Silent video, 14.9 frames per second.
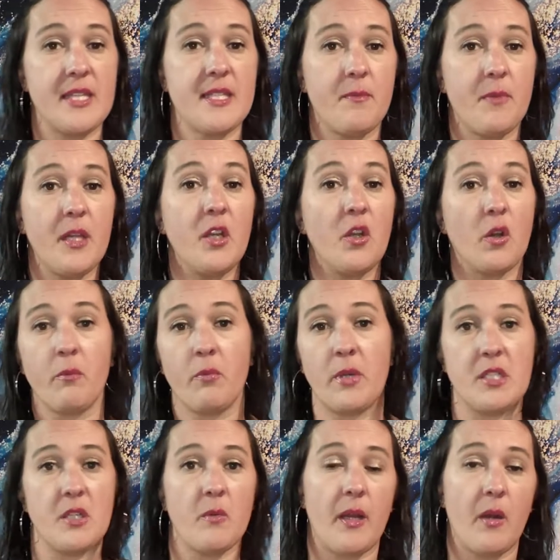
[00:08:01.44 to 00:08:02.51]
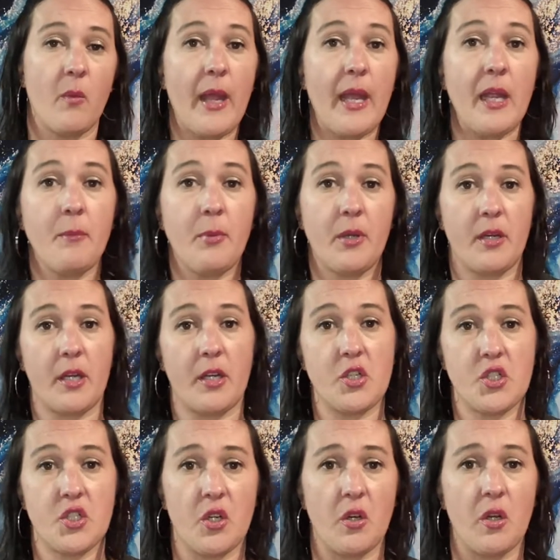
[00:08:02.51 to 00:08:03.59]
something, you can print it right away and put it on a
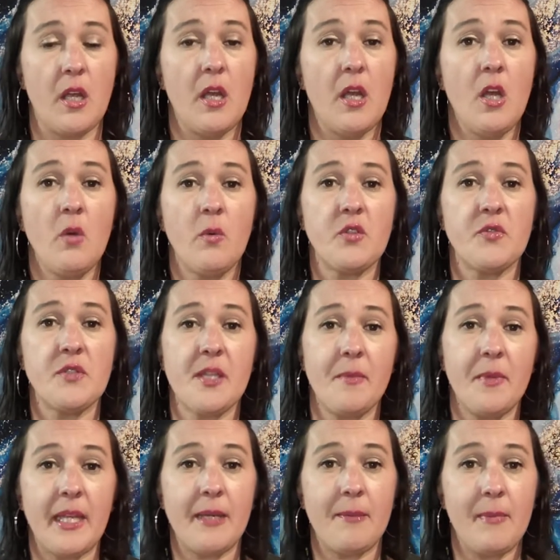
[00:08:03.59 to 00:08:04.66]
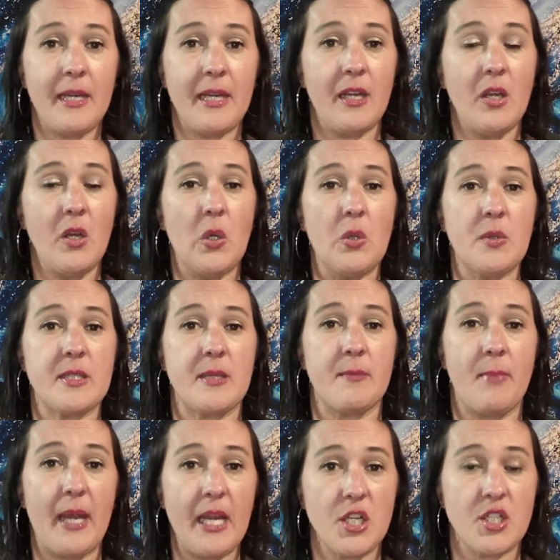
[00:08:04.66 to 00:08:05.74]
shirt, which for someone like me who is
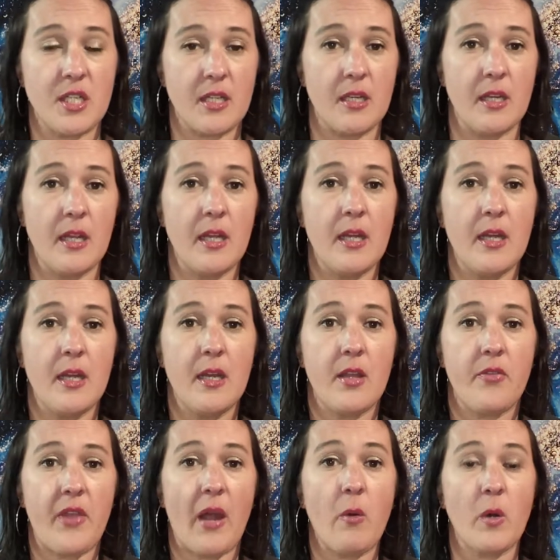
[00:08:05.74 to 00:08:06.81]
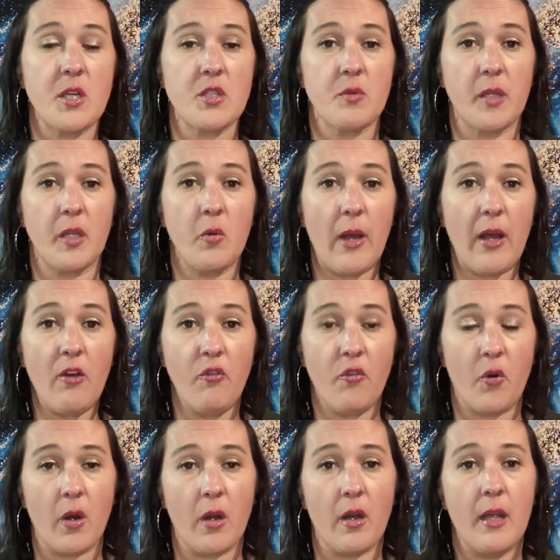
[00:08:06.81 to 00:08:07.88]
impatient, that works really well
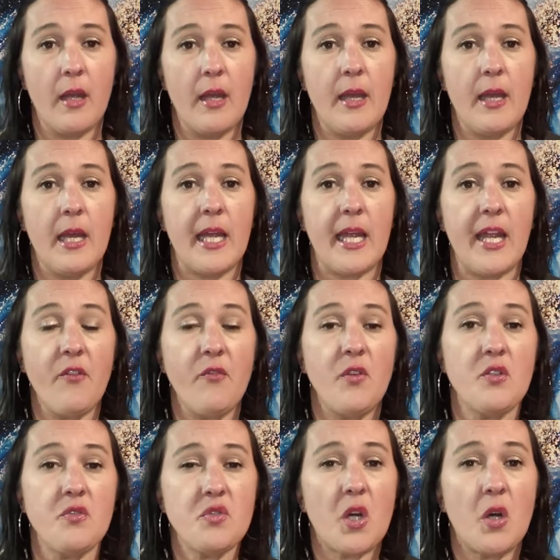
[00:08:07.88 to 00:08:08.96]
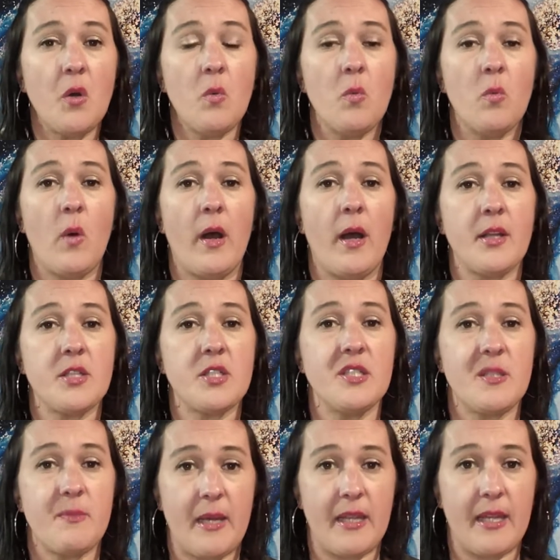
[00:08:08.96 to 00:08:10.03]
for. If you don't want to
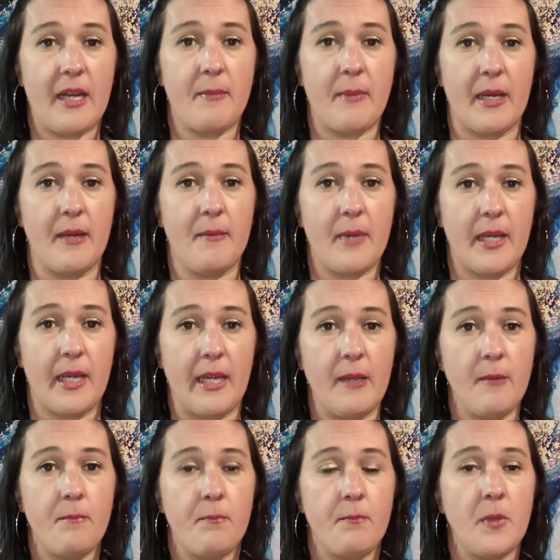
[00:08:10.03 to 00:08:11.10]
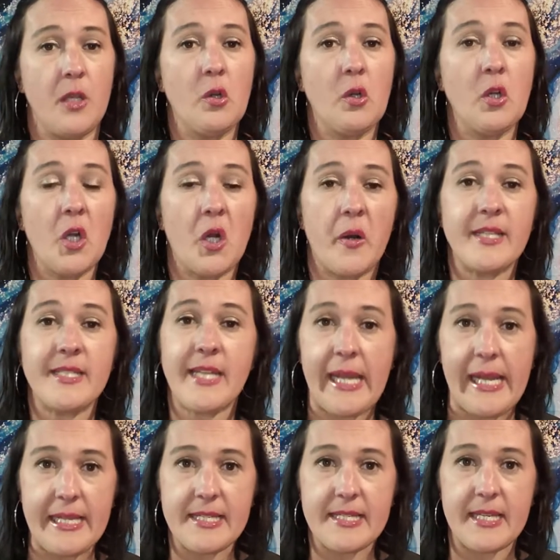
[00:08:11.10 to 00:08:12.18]
spend that amount of money, you can go onto
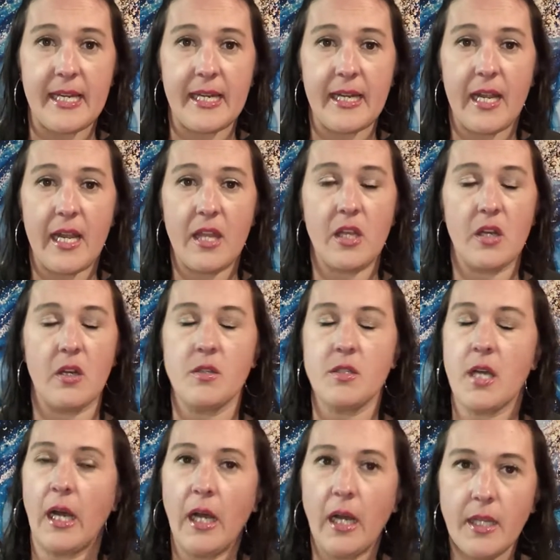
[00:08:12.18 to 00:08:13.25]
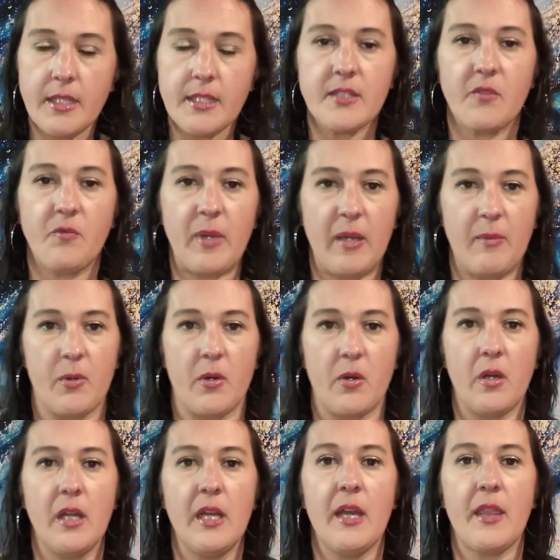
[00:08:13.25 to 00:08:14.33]
Etsy and there are tons of
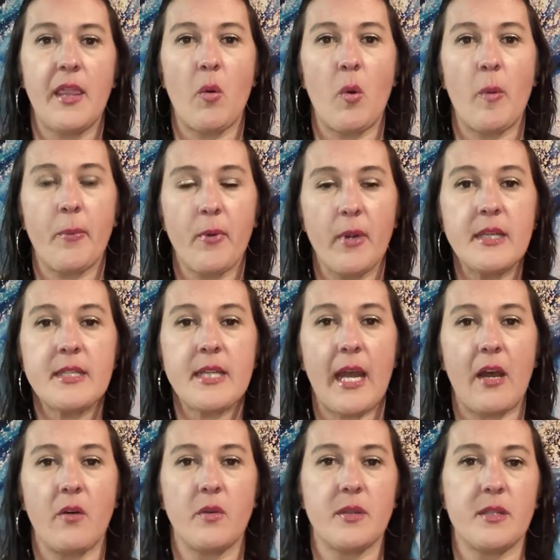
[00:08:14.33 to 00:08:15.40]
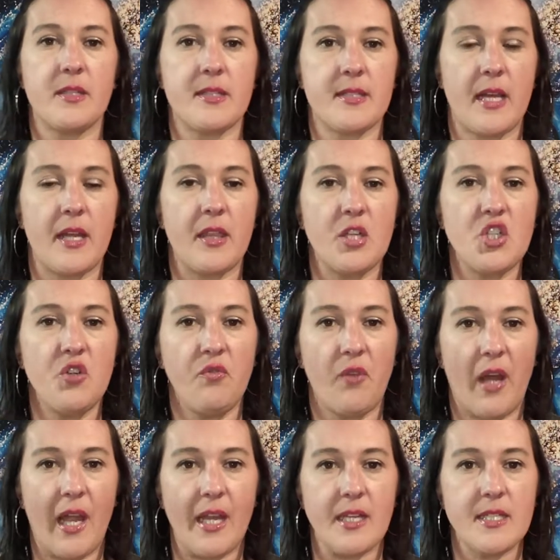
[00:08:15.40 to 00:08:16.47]
people that will print out the design that you
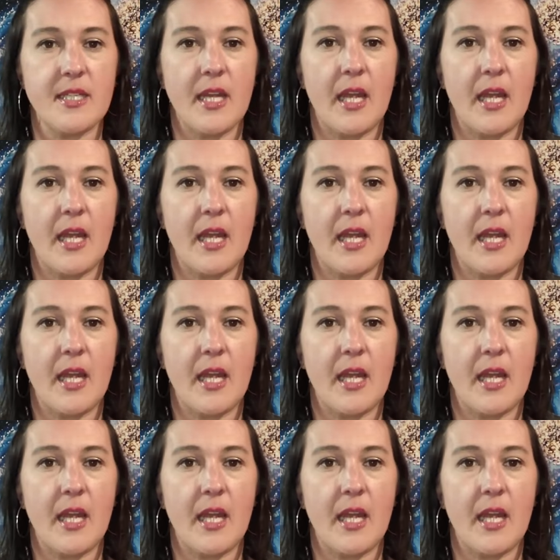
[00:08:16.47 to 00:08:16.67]
find